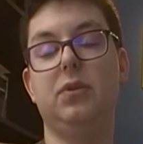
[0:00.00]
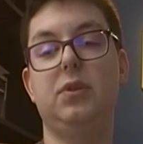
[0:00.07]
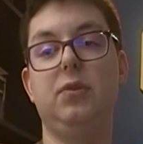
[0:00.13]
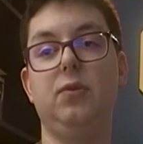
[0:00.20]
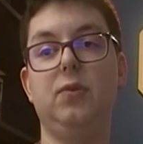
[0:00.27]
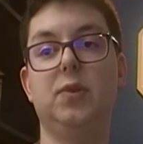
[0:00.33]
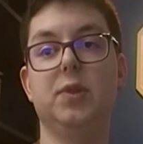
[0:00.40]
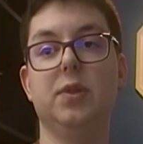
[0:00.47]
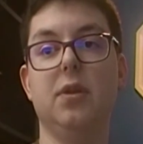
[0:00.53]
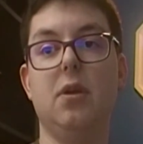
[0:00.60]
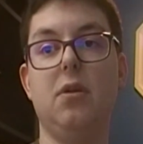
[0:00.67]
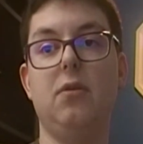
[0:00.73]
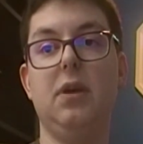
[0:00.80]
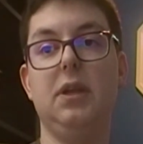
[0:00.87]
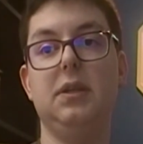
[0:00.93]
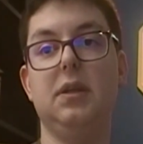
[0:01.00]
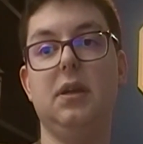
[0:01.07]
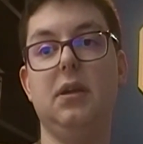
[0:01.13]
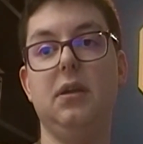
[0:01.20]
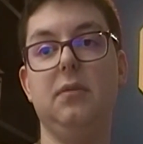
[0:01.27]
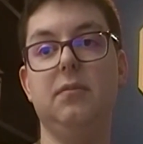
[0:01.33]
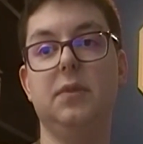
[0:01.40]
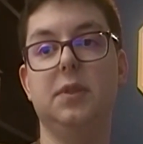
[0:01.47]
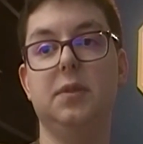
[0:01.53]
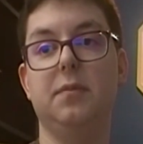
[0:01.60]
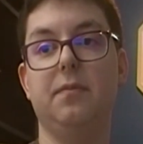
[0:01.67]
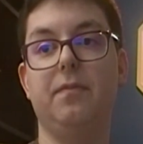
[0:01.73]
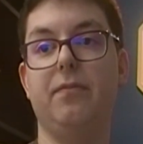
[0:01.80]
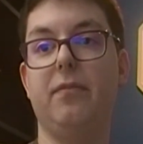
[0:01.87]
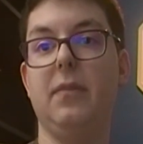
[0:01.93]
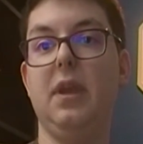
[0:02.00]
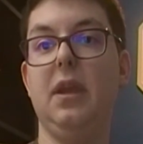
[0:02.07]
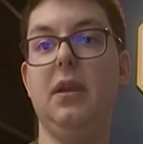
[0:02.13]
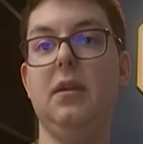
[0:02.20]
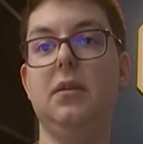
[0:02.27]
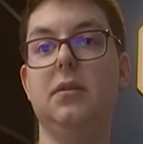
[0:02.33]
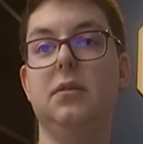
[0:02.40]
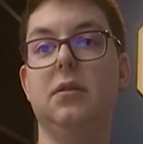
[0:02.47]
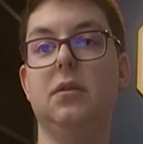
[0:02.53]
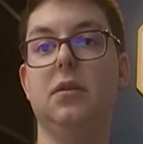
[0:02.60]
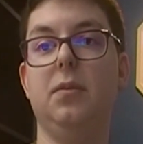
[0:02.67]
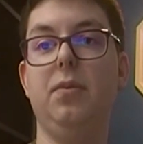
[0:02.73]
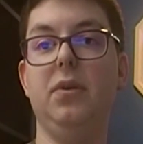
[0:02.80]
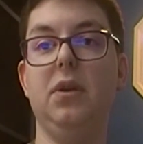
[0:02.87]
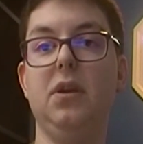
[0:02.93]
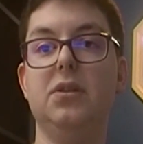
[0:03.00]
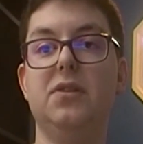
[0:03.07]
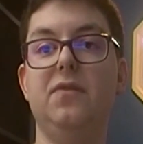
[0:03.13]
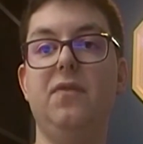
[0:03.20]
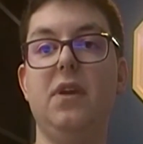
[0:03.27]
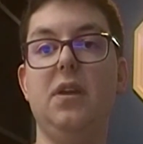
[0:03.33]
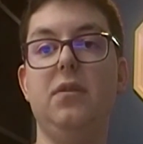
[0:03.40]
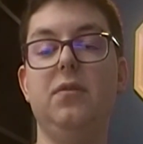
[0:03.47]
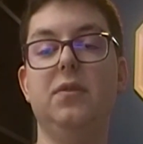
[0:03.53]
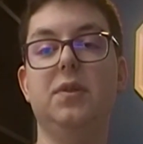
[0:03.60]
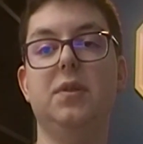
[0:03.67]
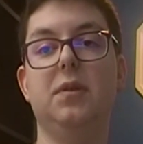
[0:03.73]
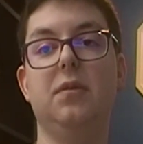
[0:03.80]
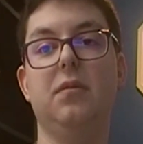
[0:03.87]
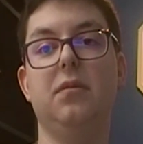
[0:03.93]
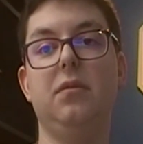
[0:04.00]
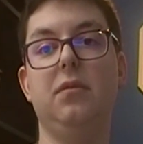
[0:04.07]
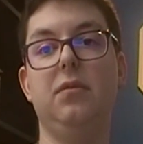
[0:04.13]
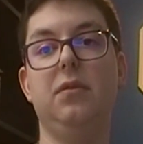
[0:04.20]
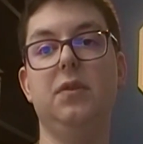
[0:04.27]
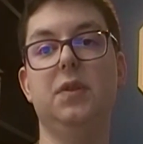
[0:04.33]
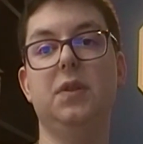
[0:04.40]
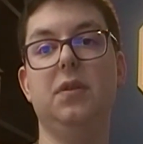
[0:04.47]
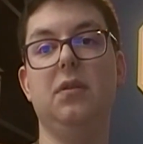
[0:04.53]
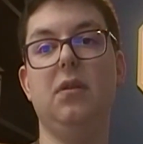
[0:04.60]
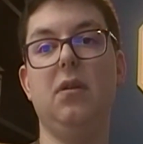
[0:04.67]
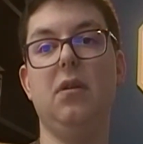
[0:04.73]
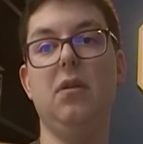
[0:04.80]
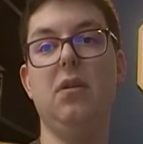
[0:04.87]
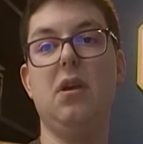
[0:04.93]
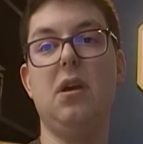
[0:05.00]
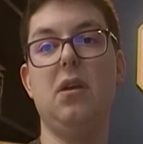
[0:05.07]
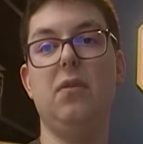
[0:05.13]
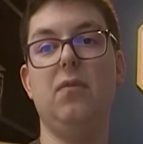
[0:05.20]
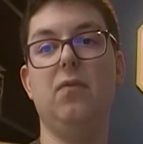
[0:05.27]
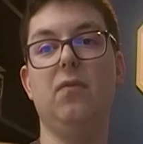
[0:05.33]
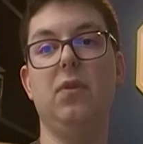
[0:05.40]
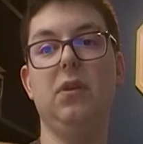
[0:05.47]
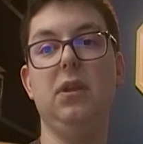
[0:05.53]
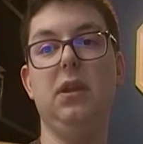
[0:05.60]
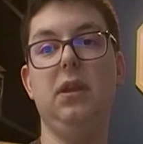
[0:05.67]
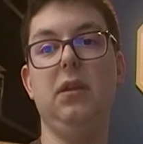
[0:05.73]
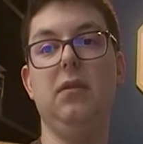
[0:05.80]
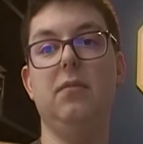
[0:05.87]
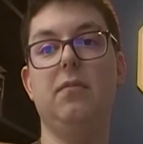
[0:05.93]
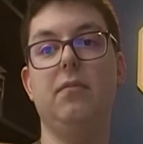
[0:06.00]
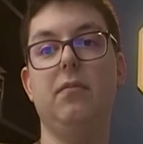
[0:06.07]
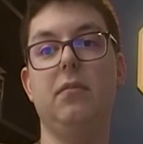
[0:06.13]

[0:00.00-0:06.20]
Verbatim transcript: too slow at times, and the production values is are not really